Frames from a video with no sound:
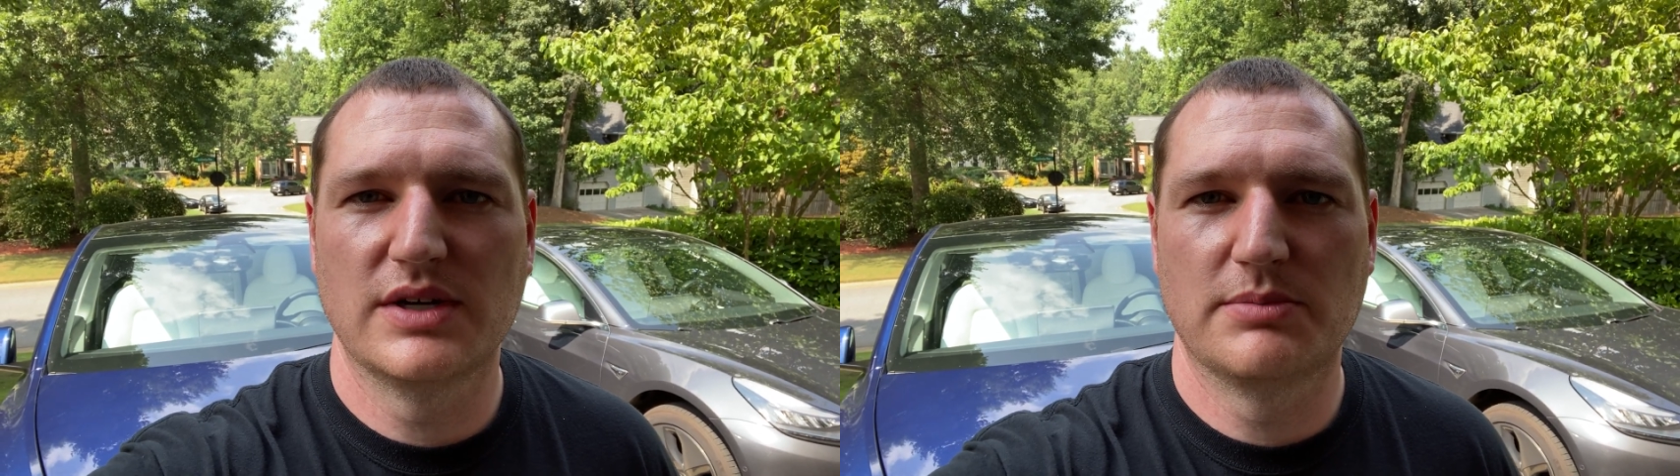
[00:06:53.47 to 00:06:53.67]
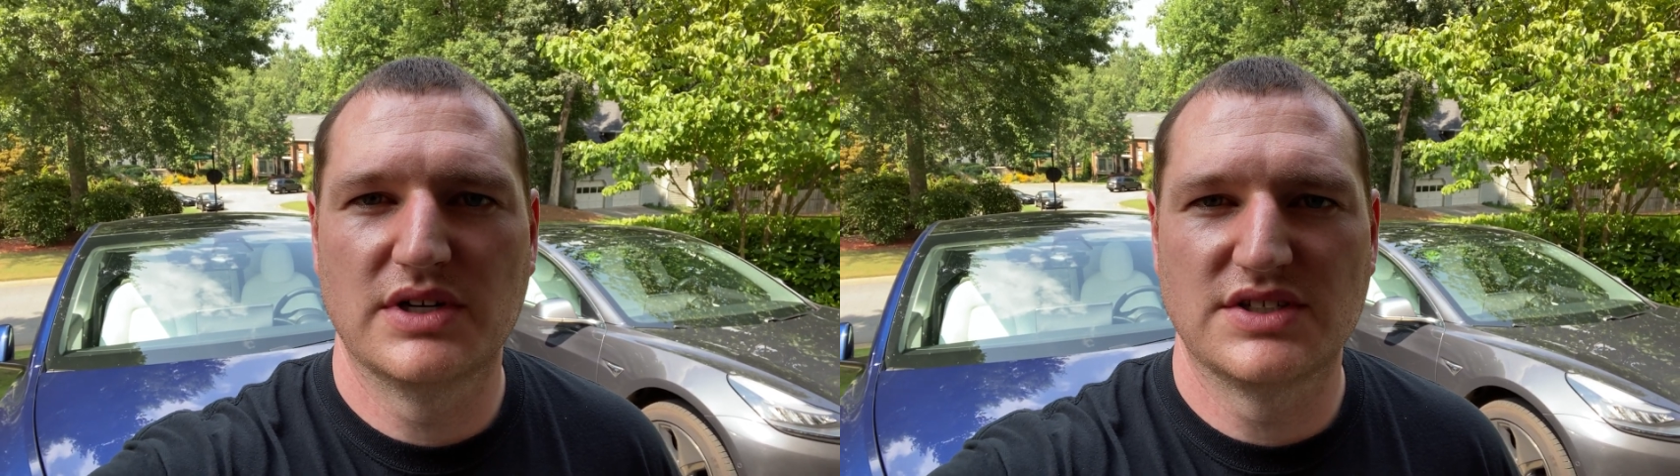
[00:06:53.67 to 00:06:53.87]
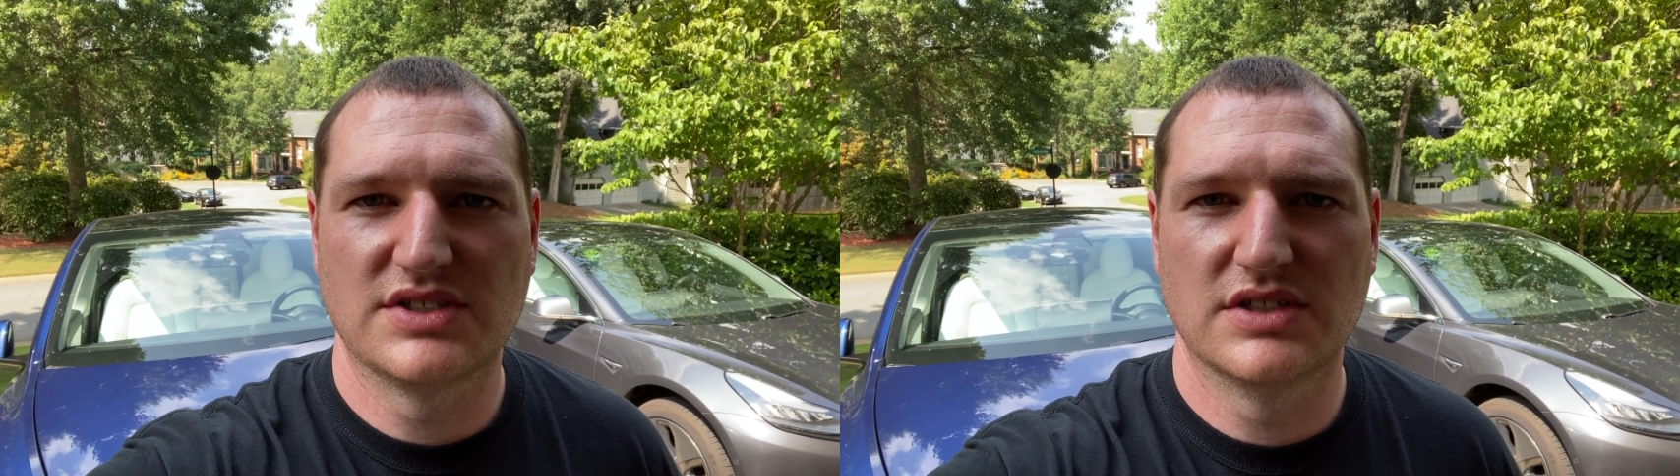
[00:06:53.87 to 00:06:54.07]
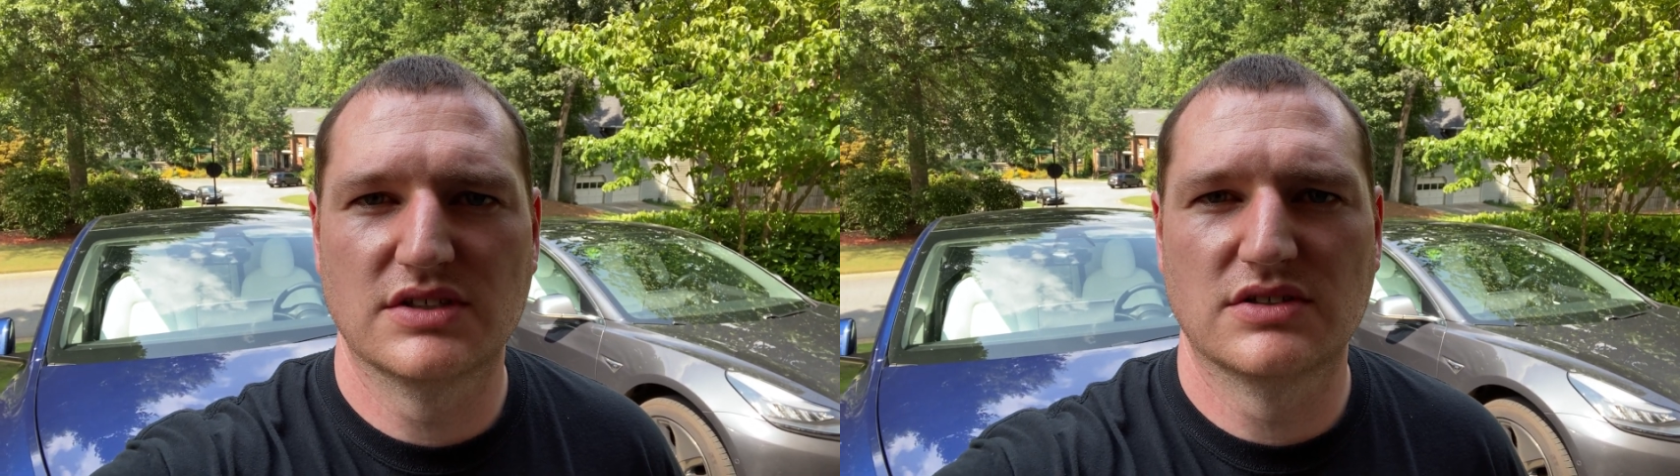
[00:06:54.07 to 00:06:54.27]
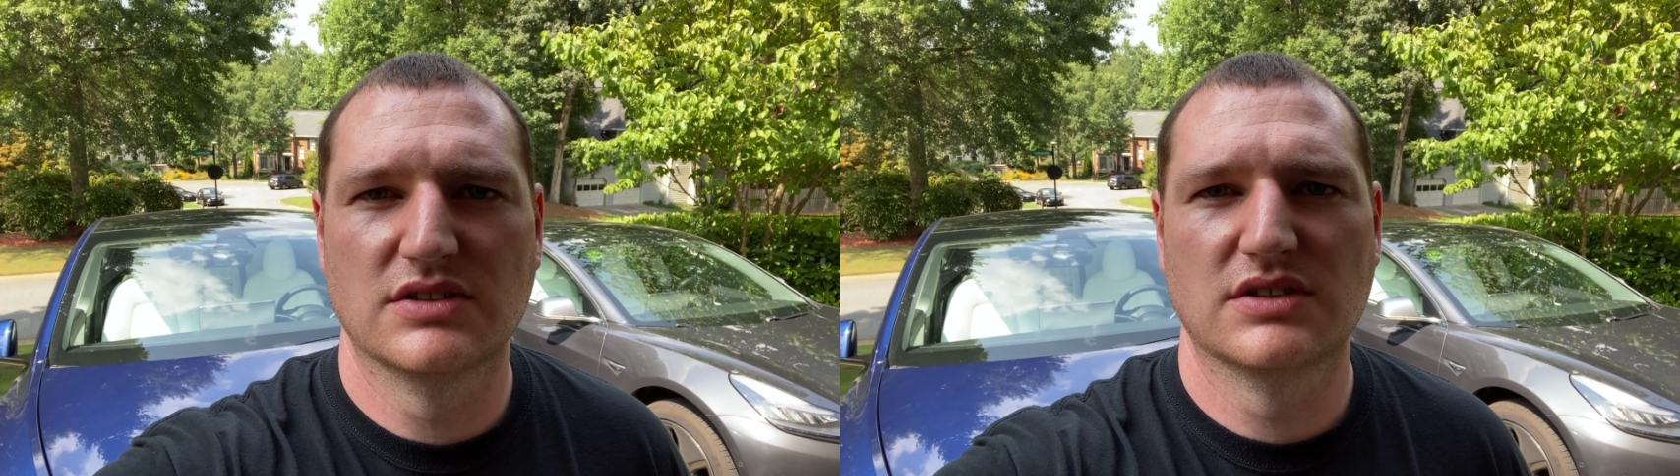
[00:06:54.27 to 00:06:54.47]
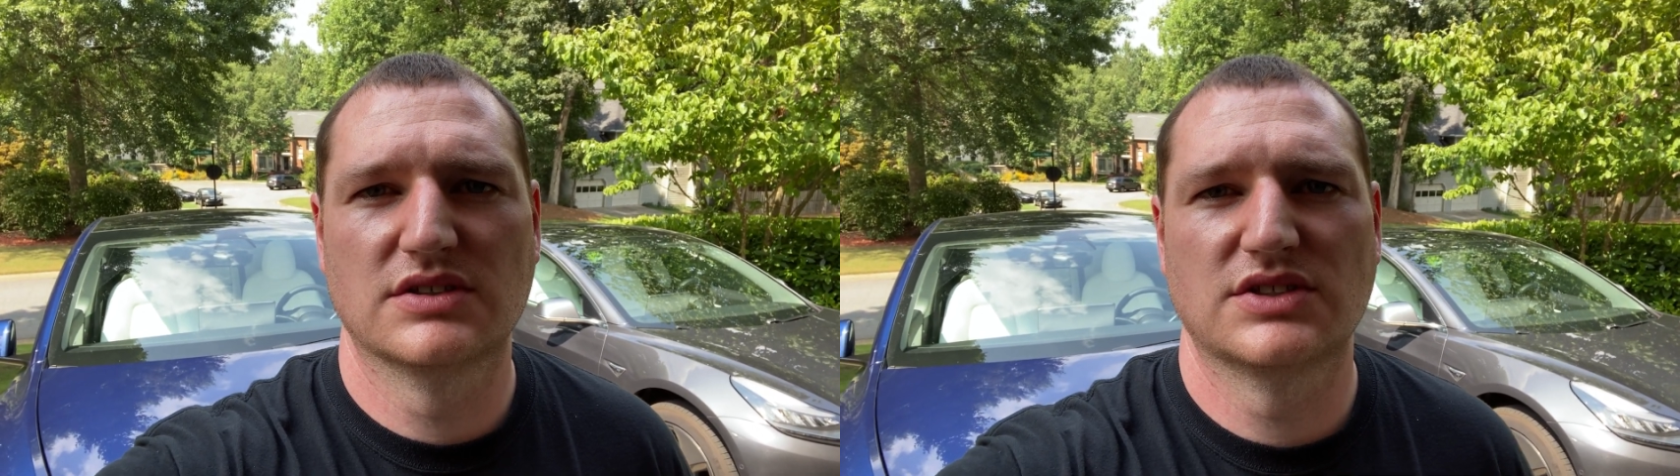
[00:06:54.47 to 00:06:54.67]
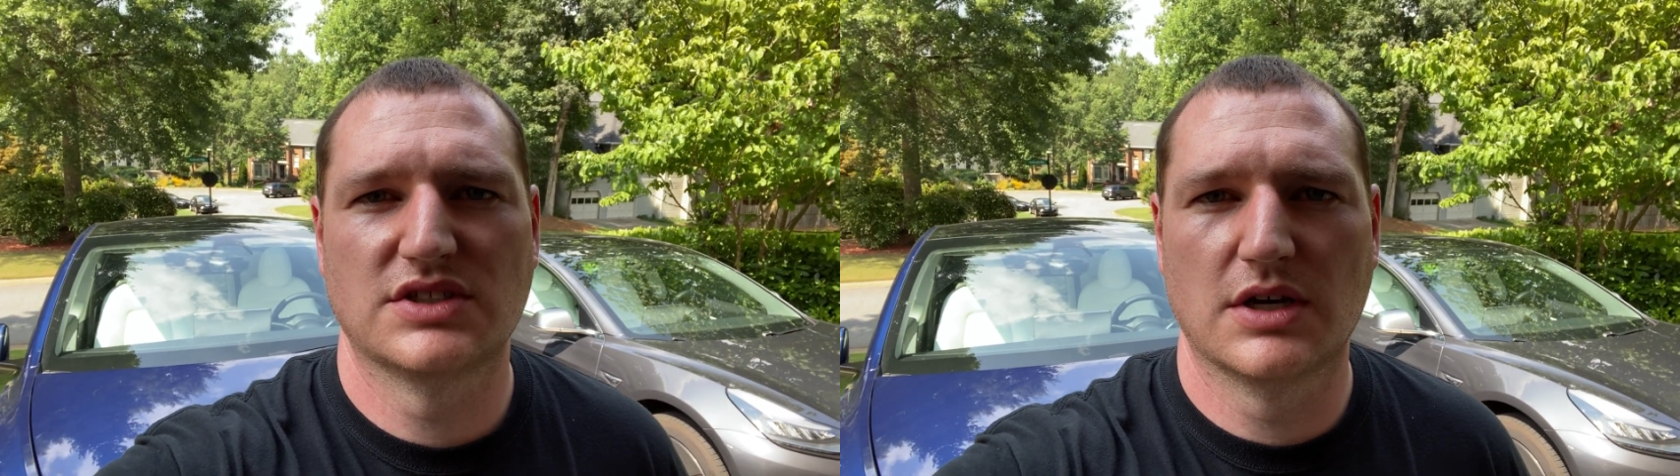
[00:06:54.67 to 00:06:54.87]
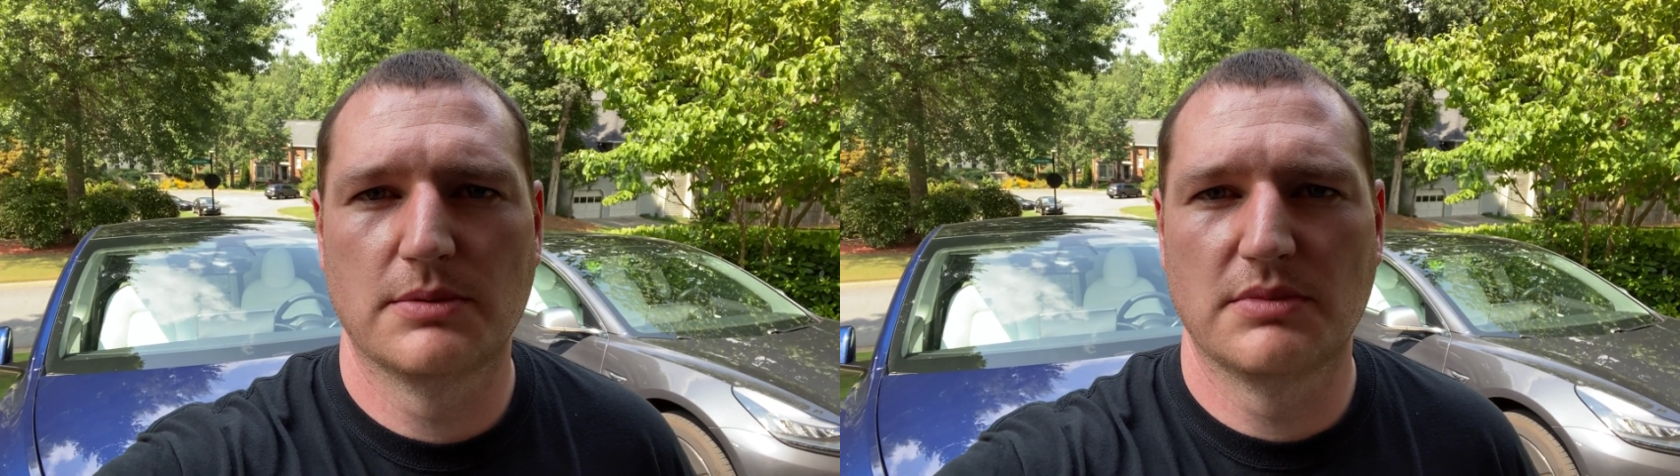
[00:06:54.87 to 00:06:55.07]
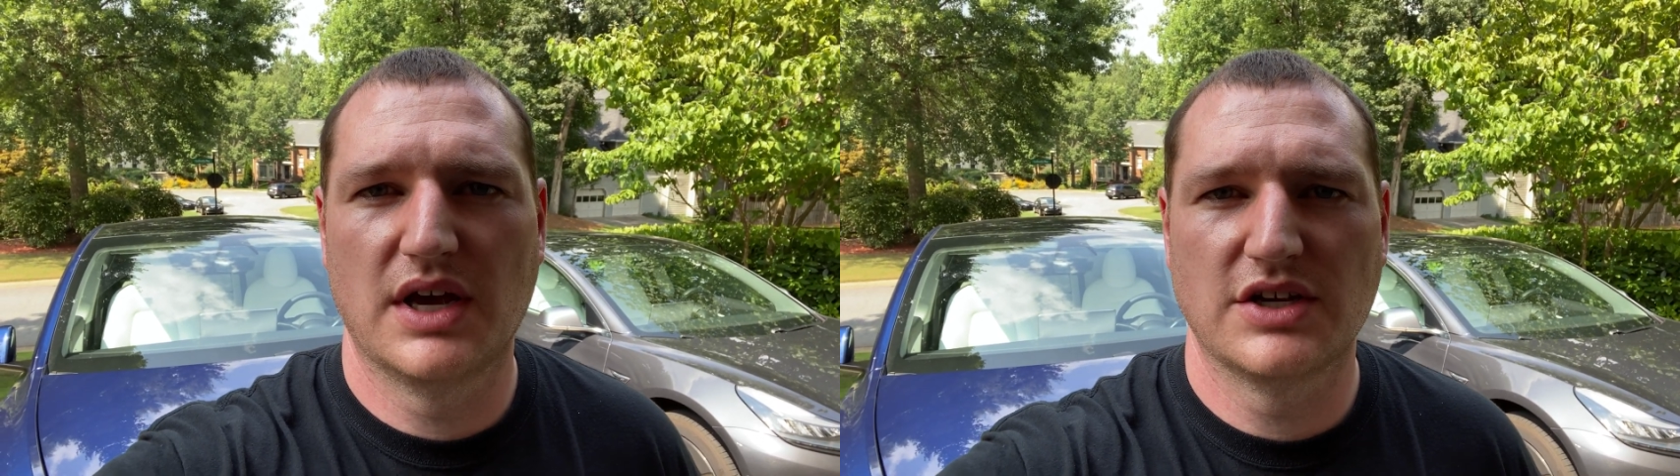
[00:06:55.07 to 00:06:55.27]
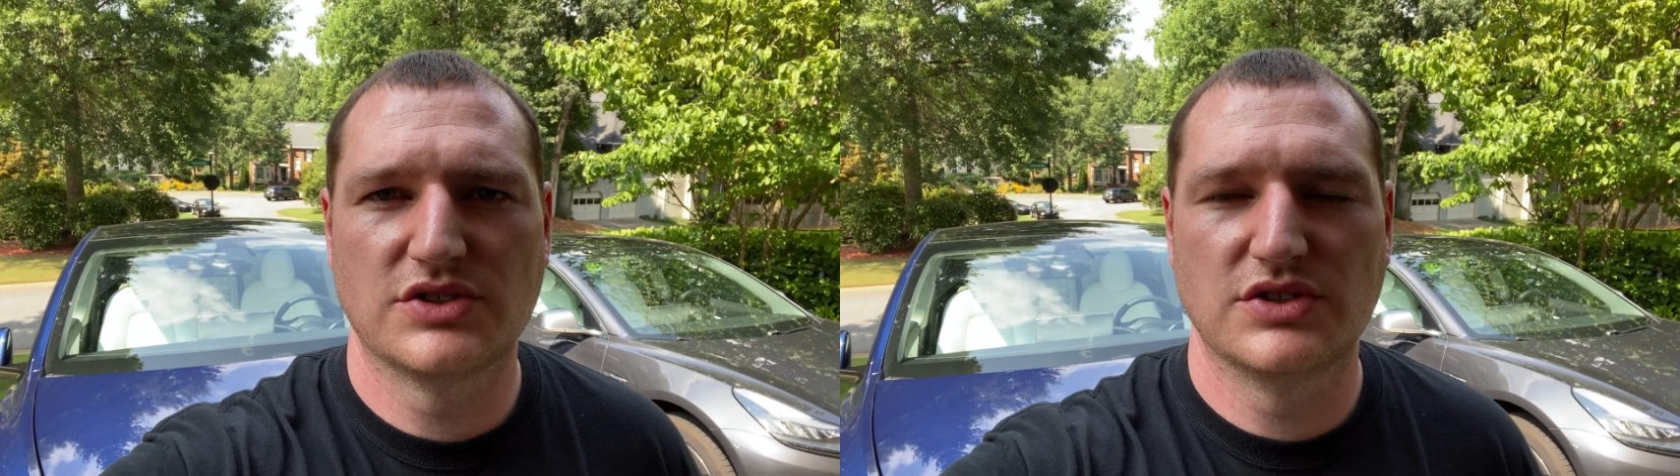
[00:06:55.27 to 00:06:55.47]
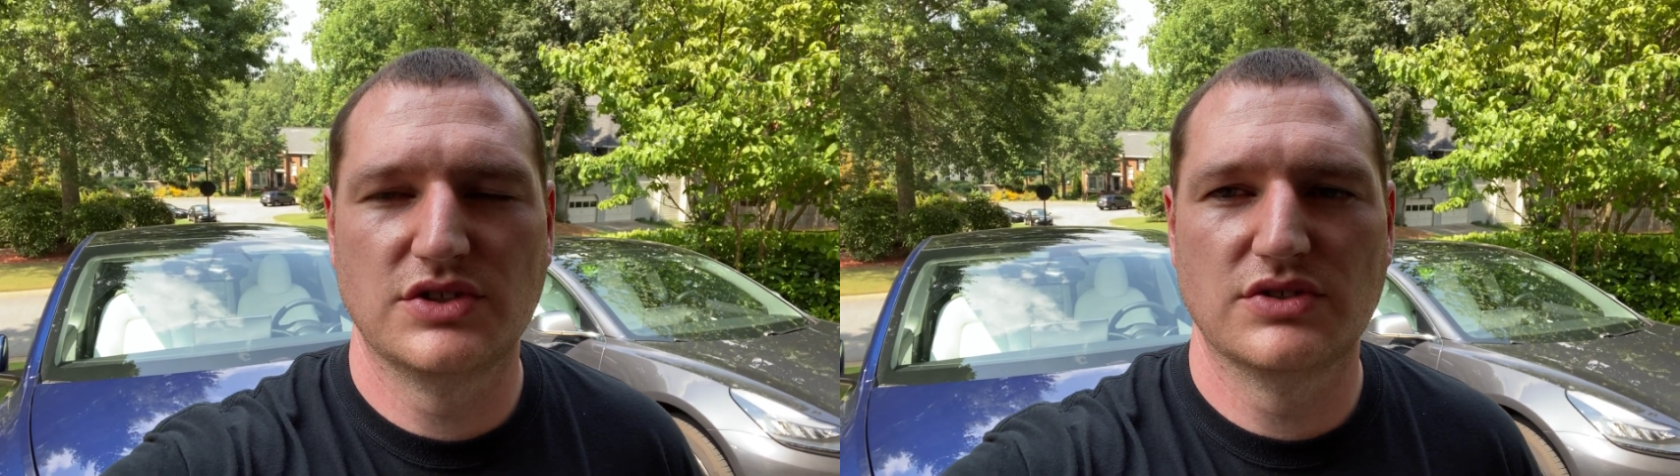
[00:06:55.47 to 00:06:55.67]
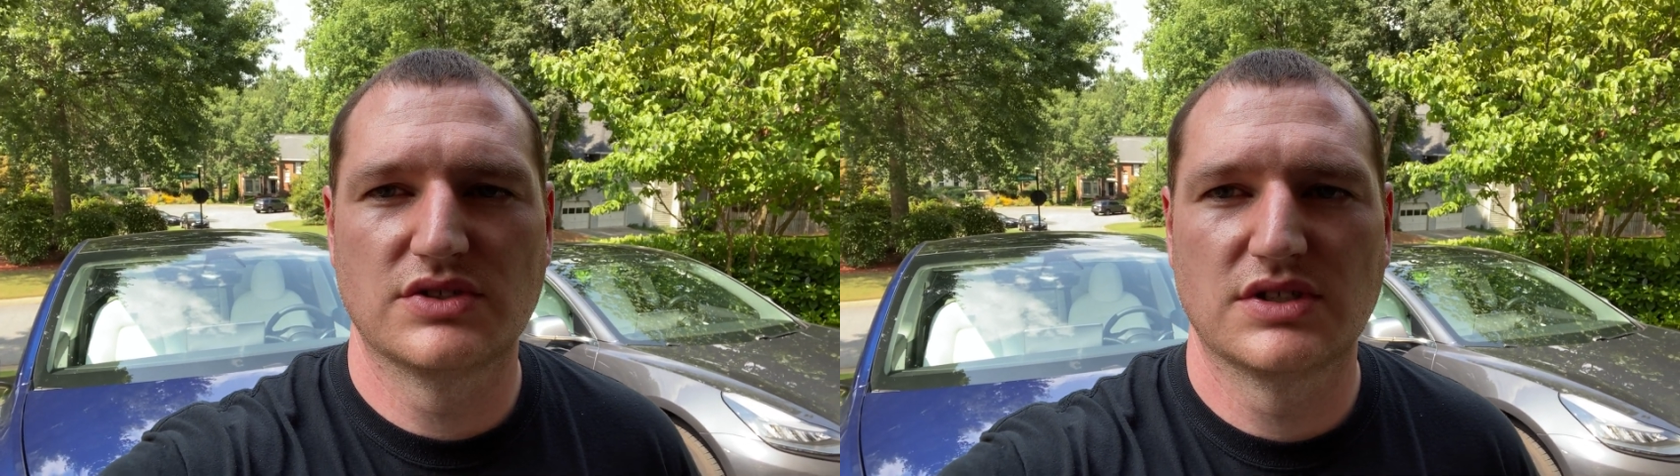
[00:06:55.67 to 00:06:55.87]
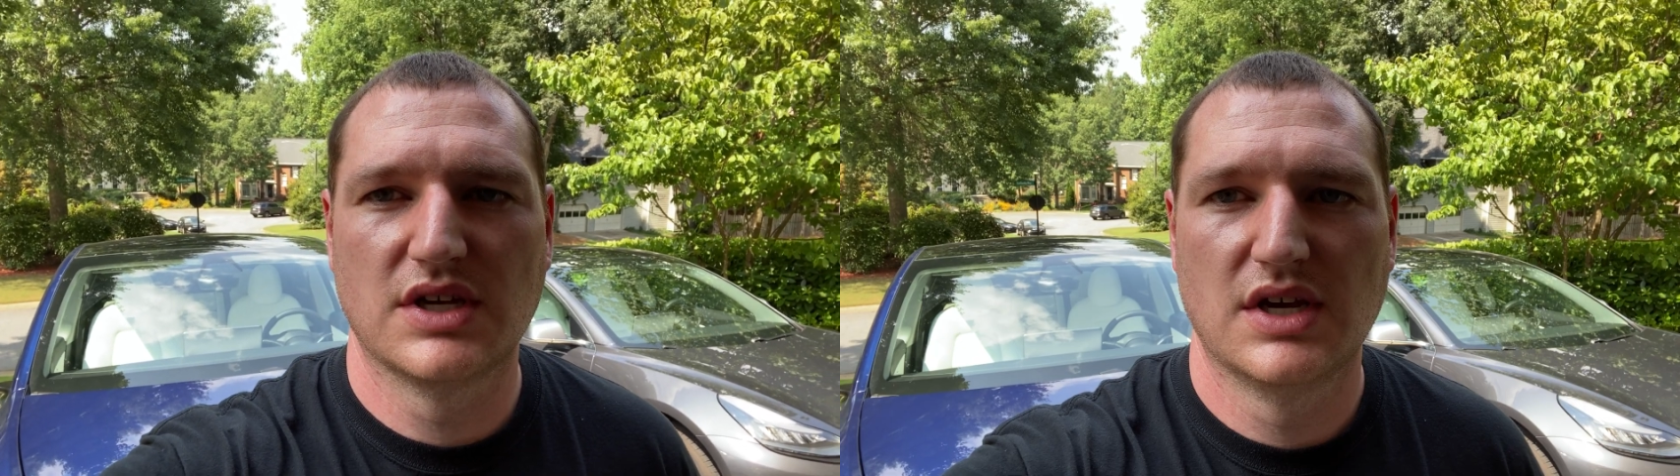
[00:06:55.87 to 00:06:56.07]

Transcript: but still some extra use.